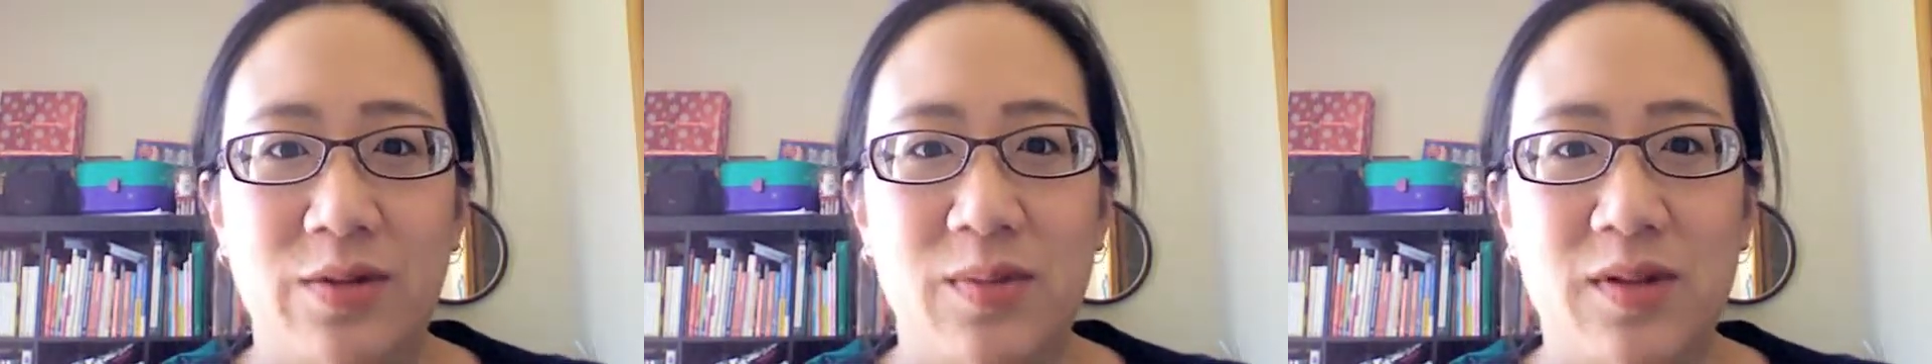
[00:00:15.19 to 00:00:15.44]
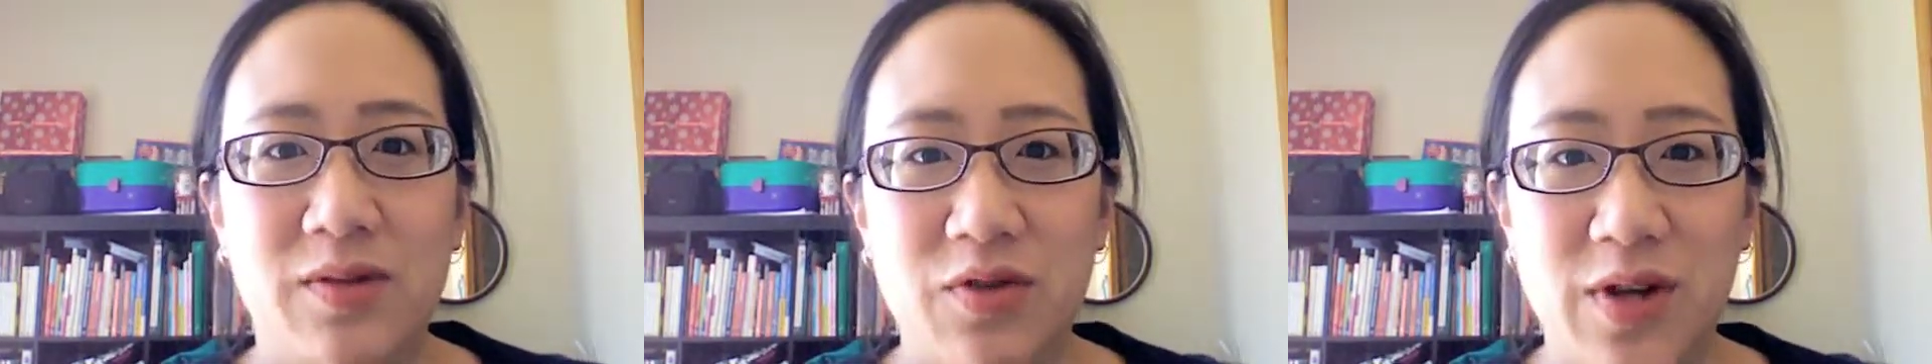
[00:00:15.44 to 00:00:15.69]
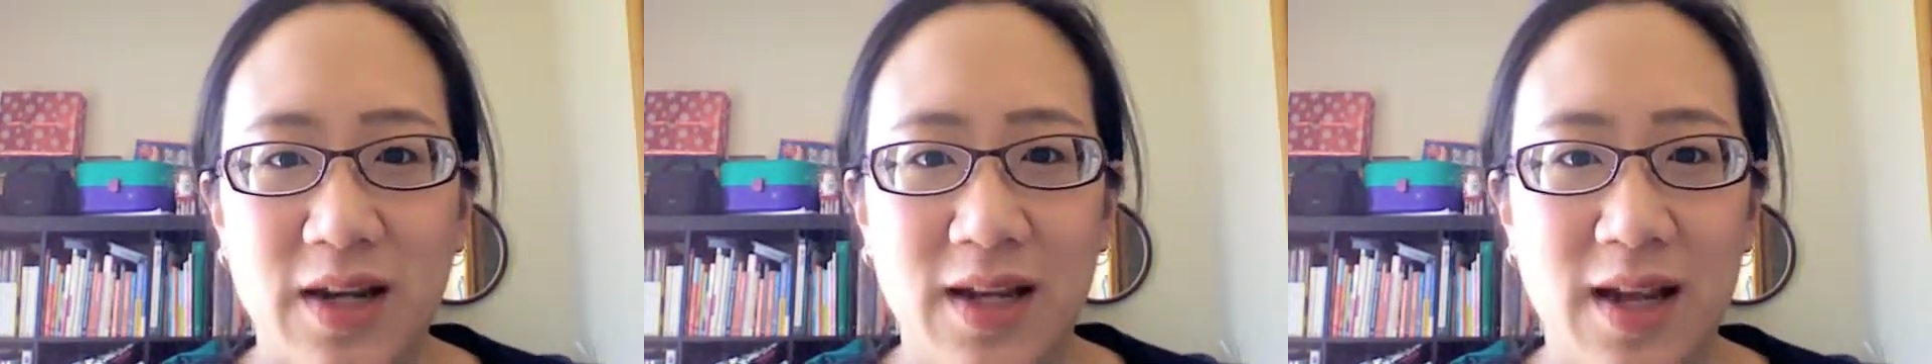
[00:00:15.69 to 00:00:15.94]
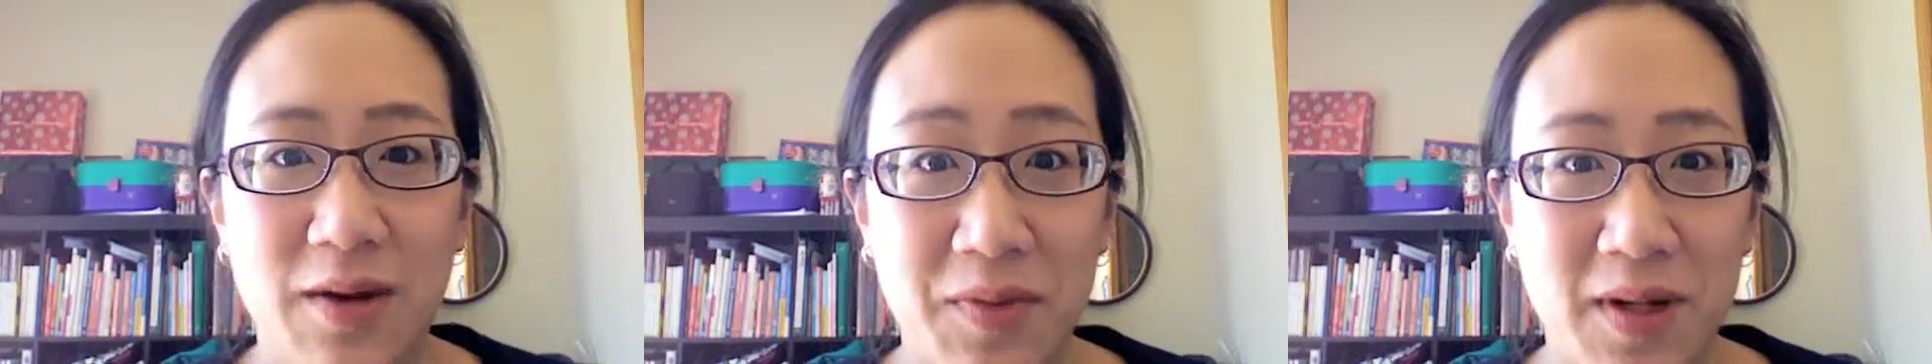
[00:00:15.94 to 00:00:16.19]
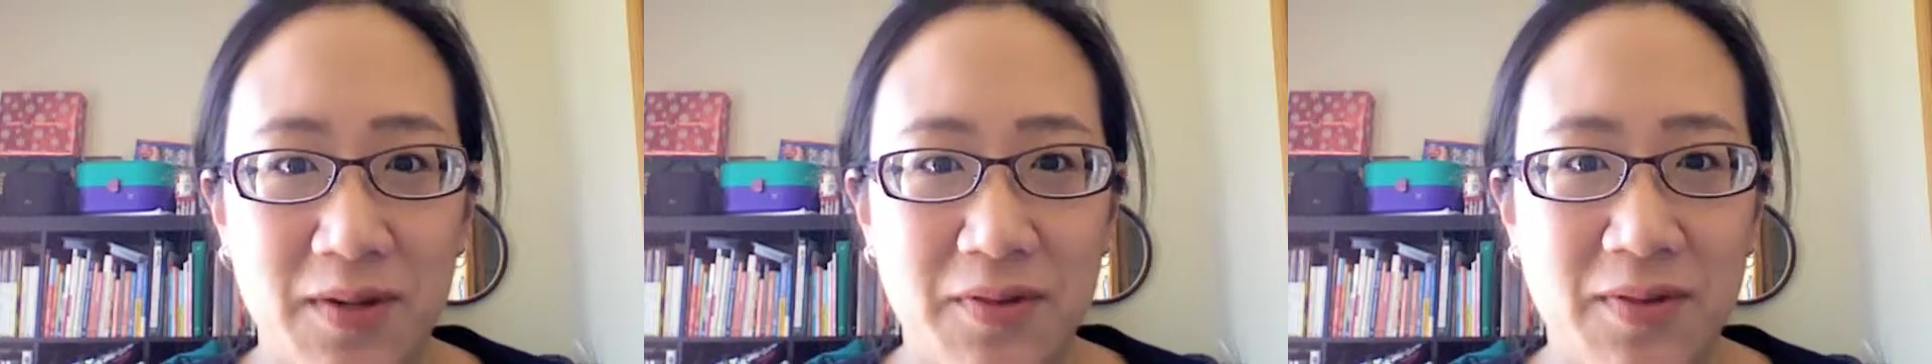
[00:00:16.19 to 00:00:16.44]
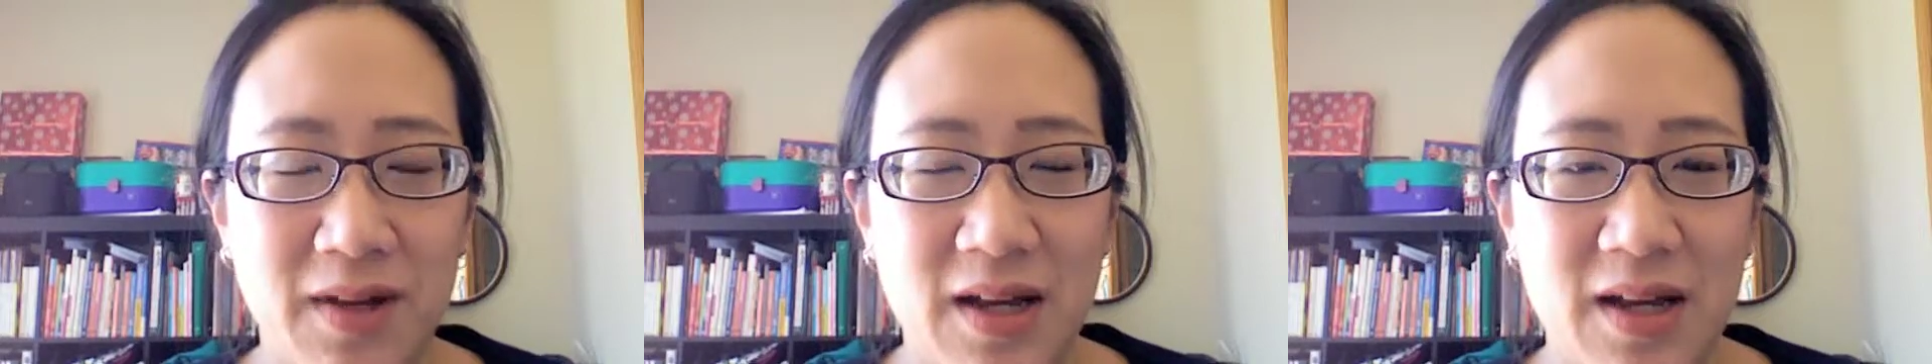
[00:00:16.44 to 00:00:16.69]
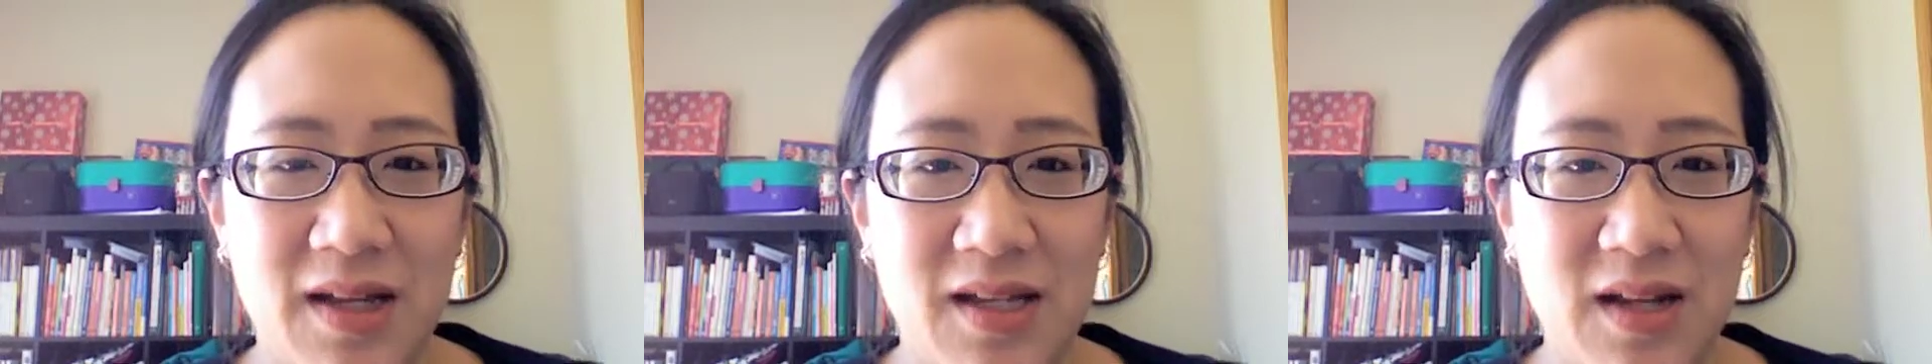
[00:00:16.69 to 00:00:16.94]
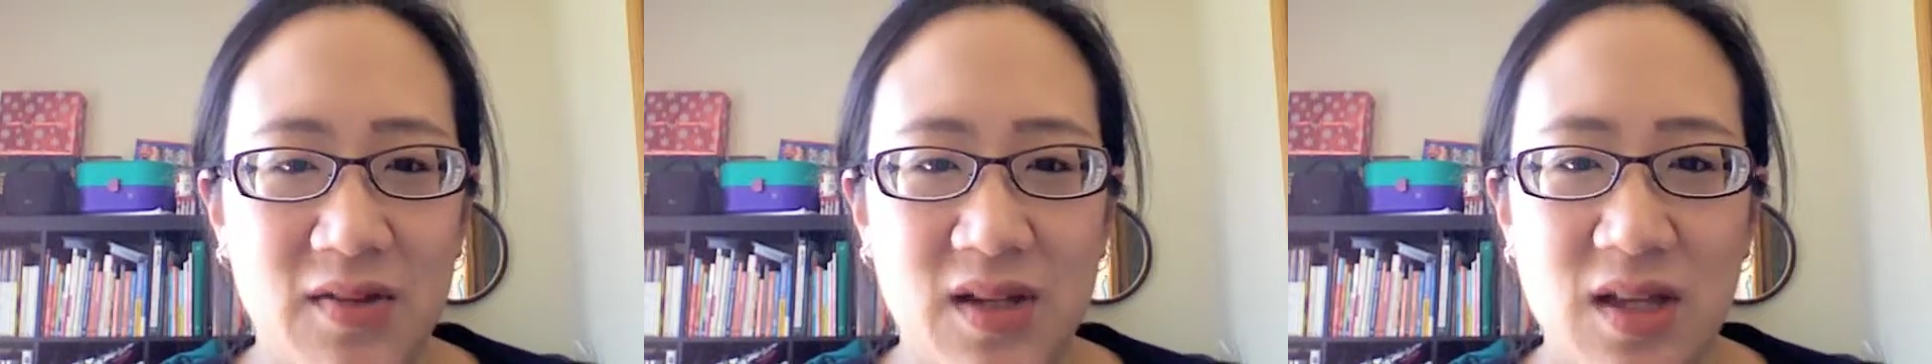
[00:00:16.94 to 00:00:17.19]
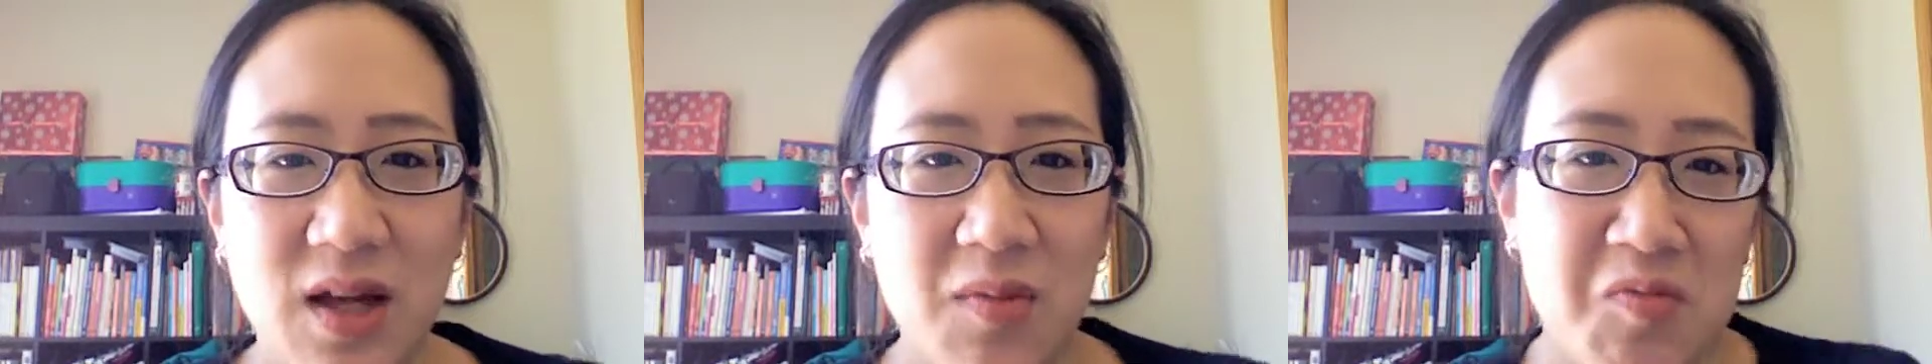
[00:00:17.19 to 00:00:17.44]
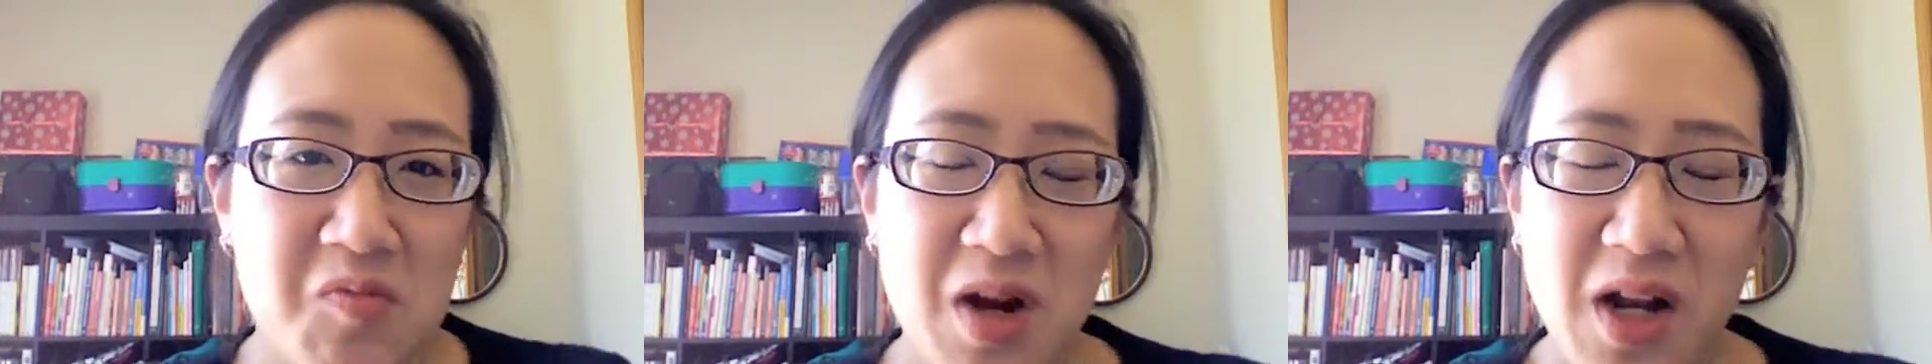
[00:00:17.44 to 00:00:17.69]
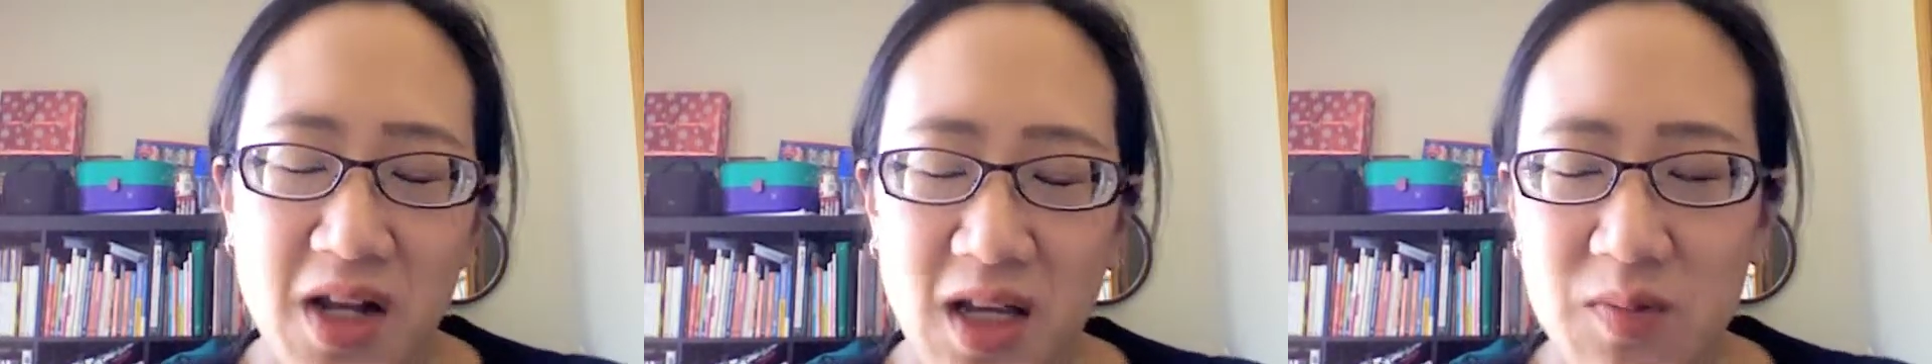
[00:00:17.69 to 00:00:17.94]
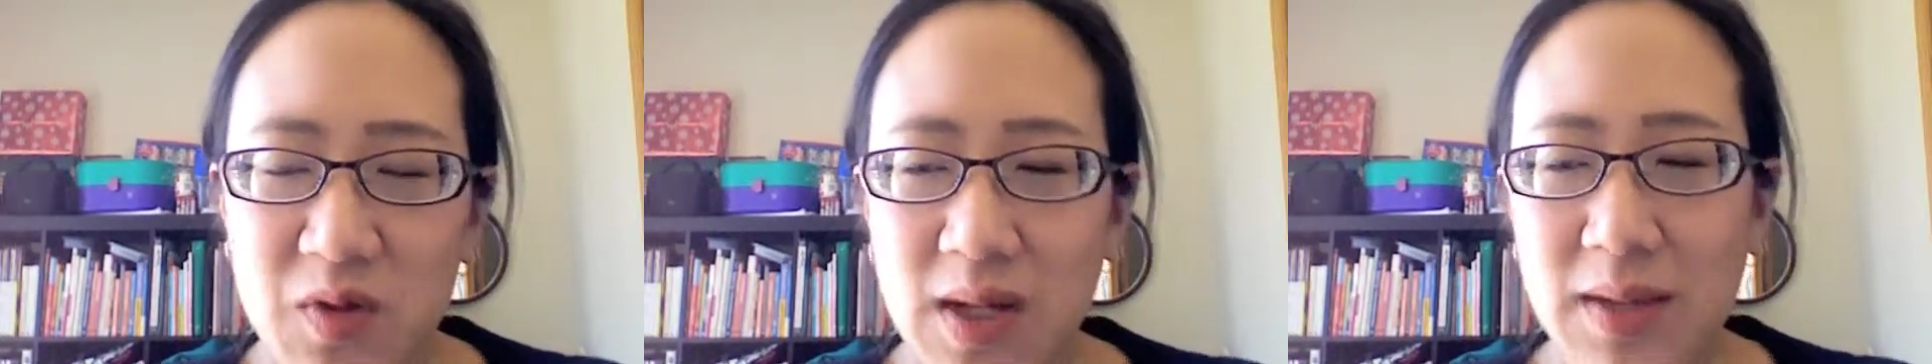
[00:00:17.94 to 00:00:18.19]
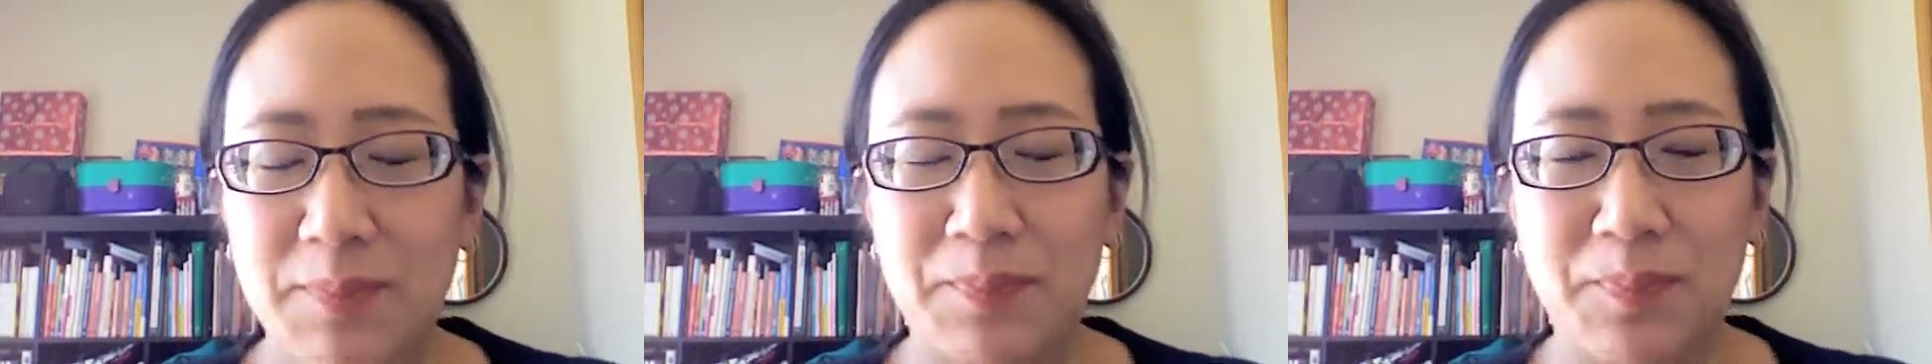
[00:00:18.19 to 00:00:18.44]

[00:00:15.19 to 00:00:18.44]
terms of trying to get rid of stuff, so I thought, why not keep doing it?